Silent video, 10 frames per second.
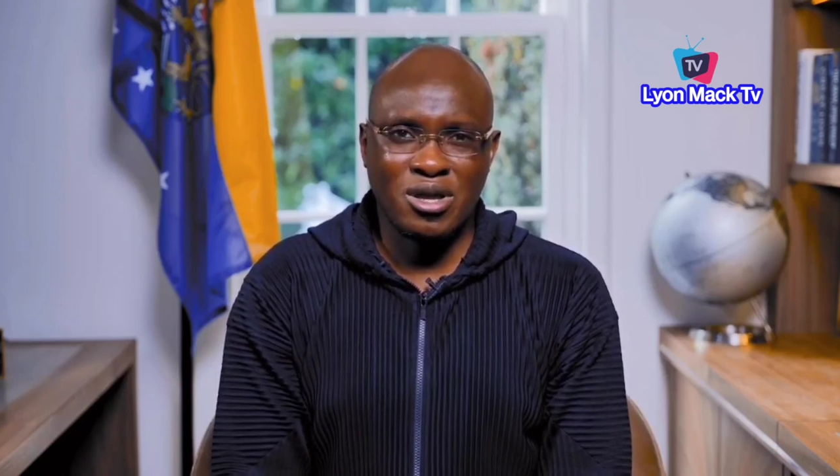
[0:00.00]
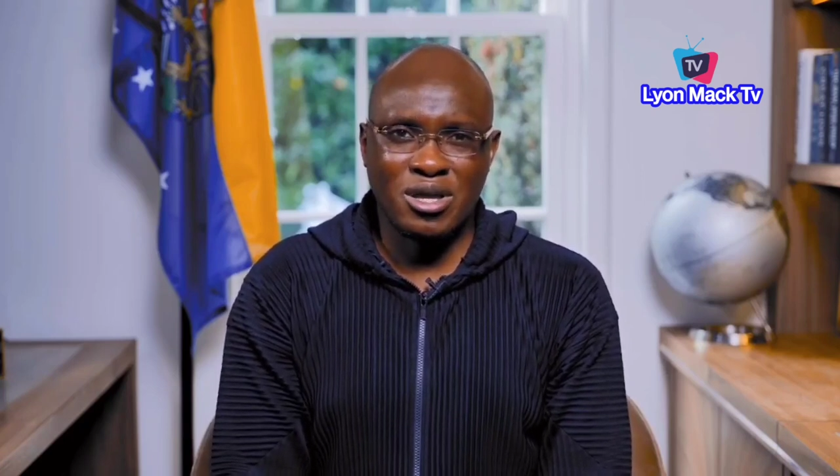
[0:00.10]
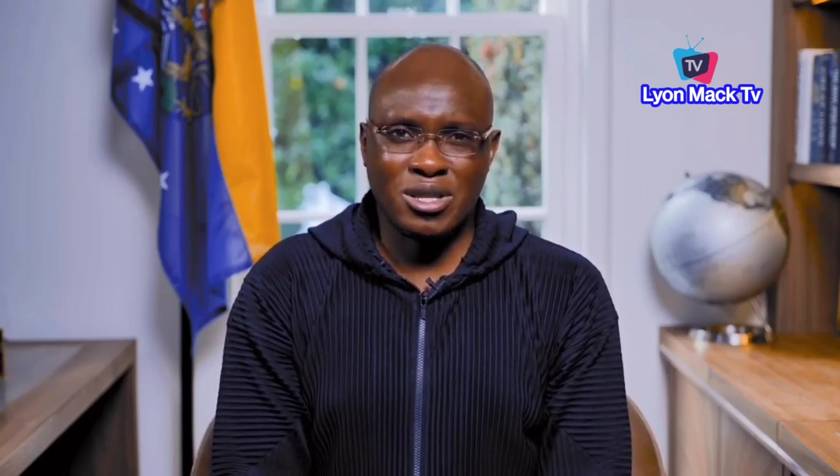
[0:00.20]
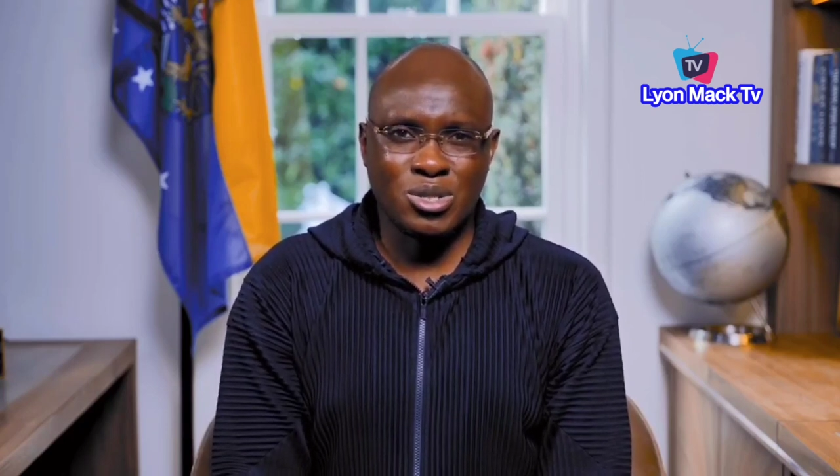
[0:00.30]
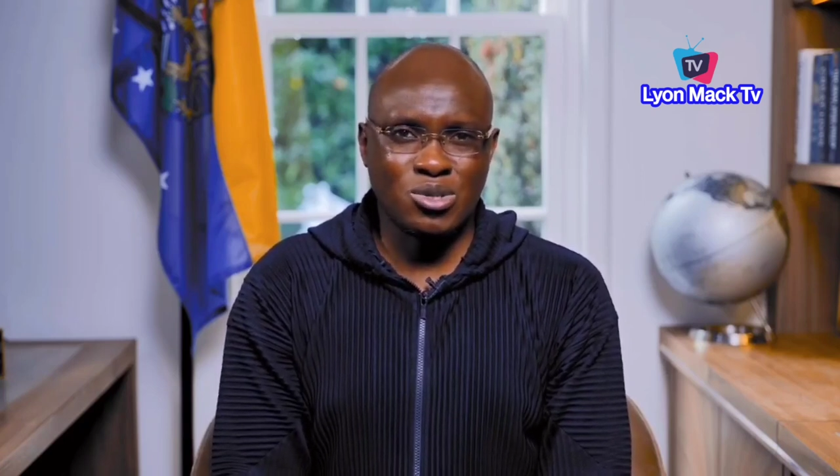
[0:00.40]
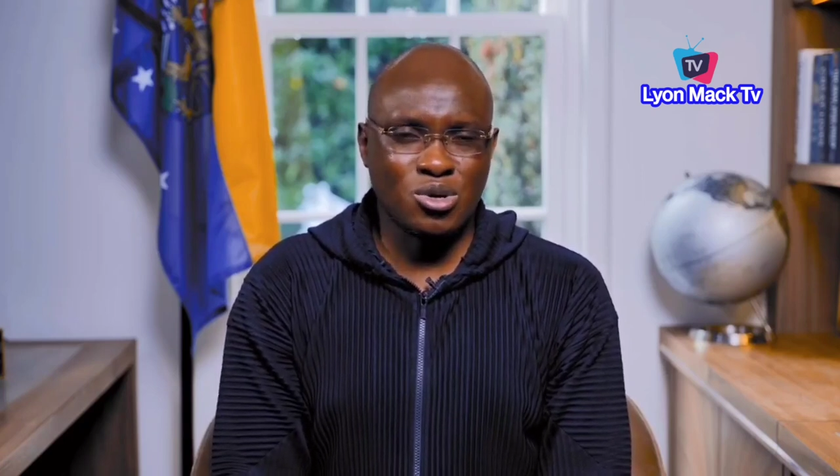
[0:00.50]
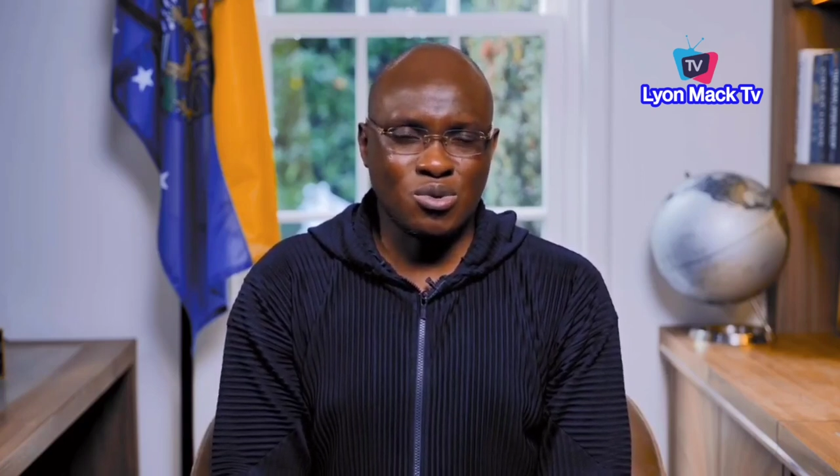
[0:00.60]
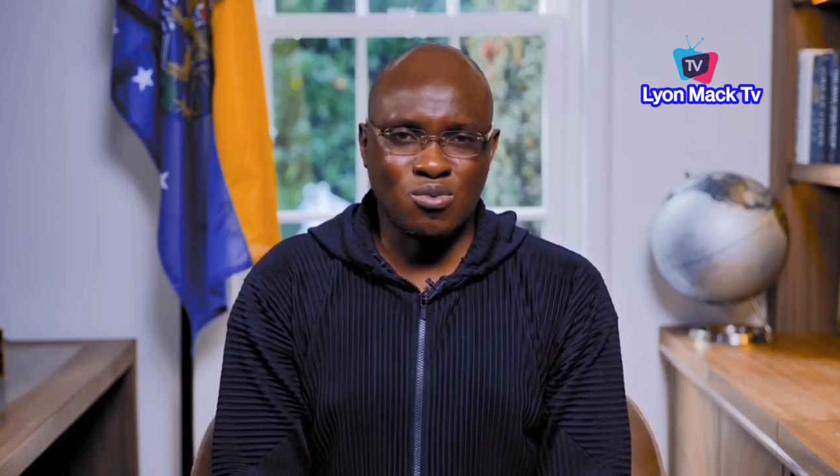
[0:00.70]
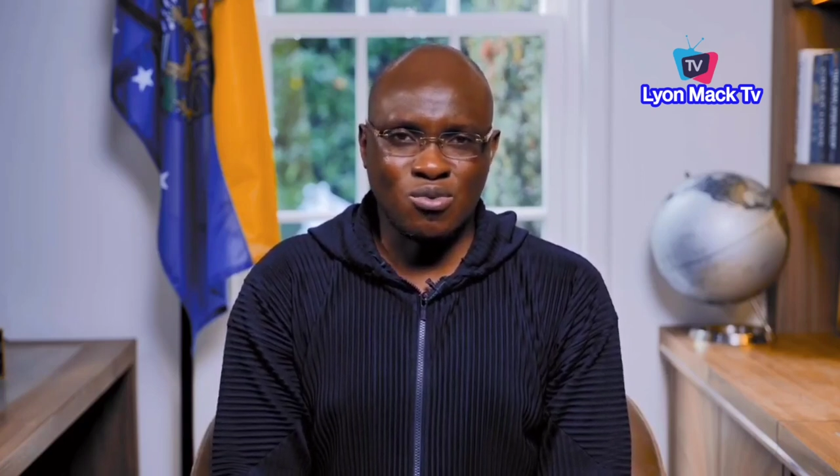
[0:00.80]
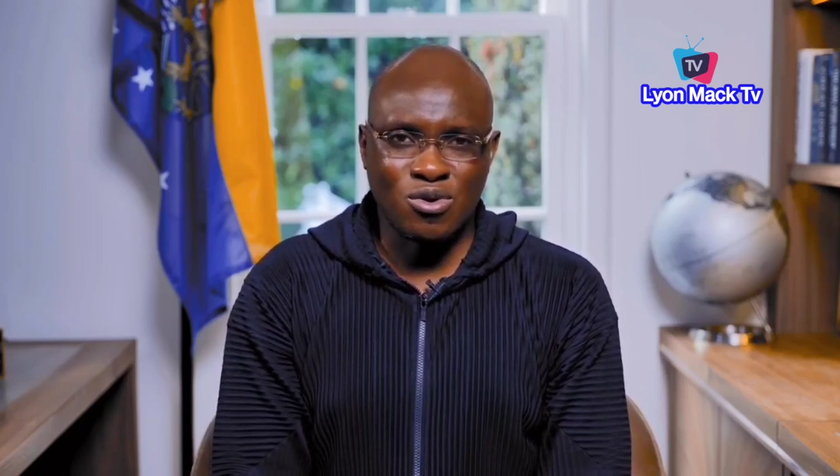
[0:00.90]
it is
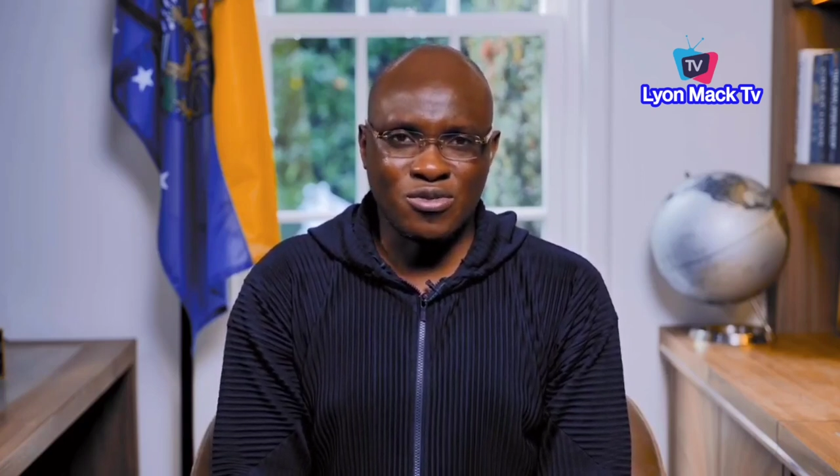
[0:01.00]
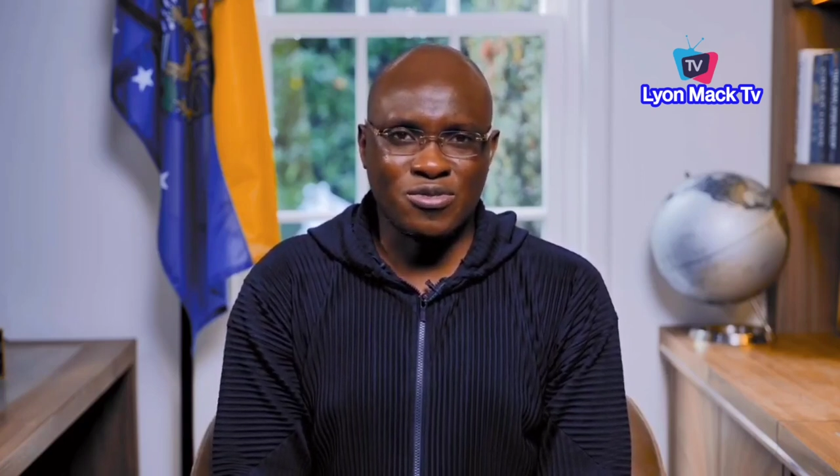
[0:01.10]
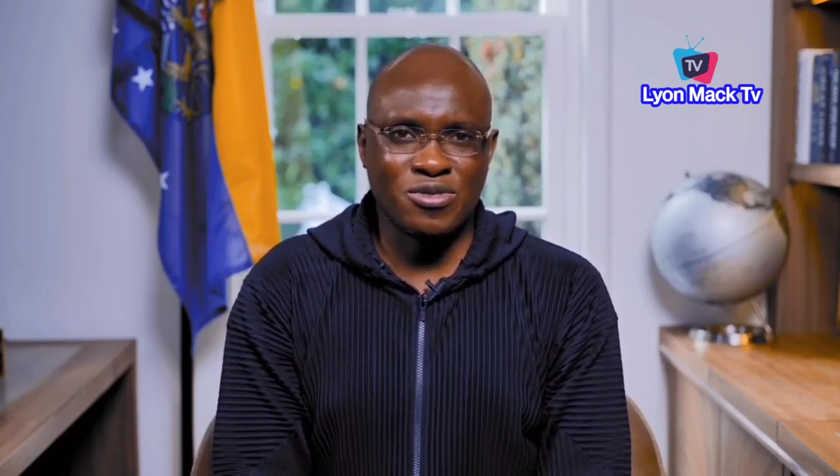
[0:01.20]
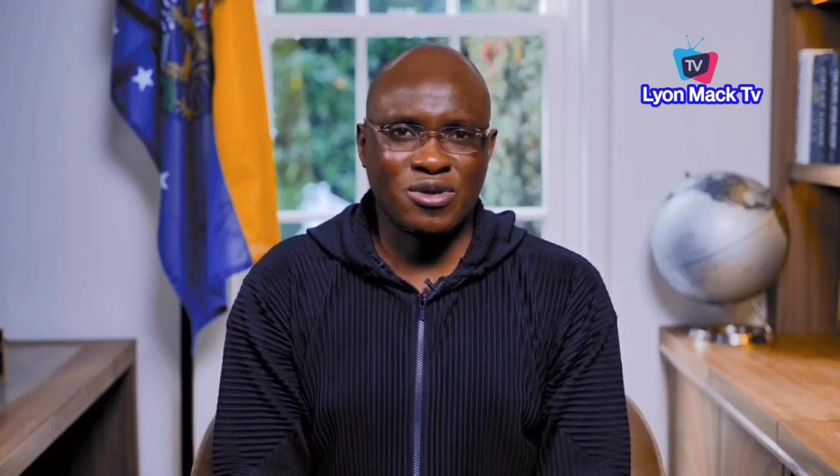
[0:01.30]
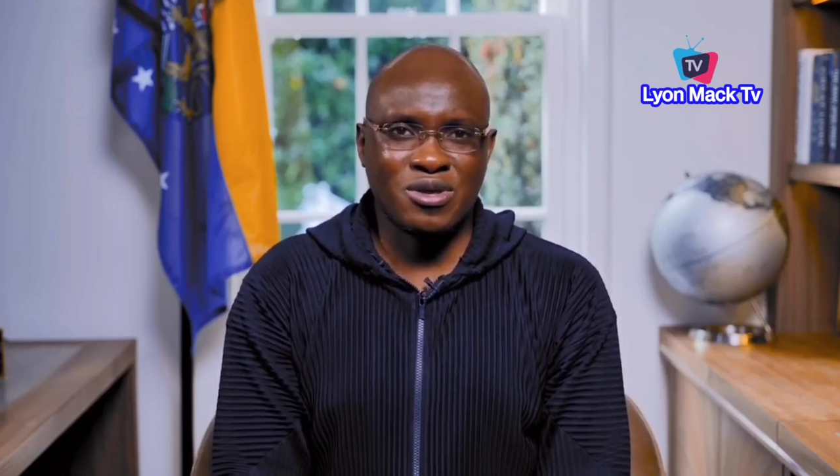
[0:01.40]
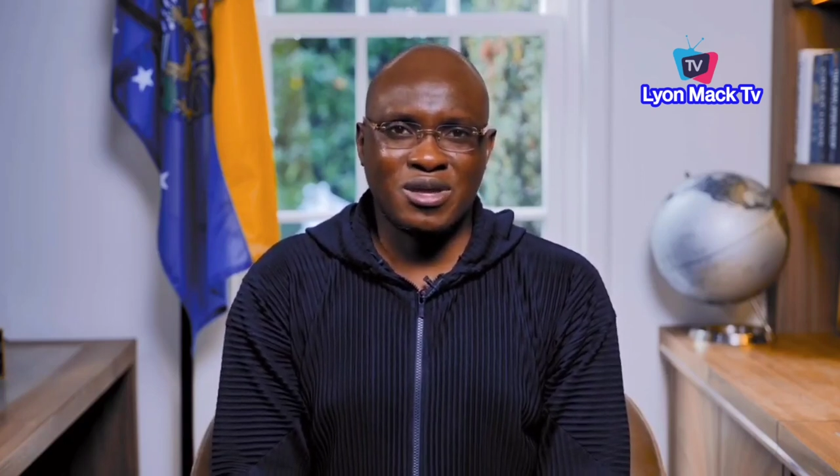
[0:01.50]
not worth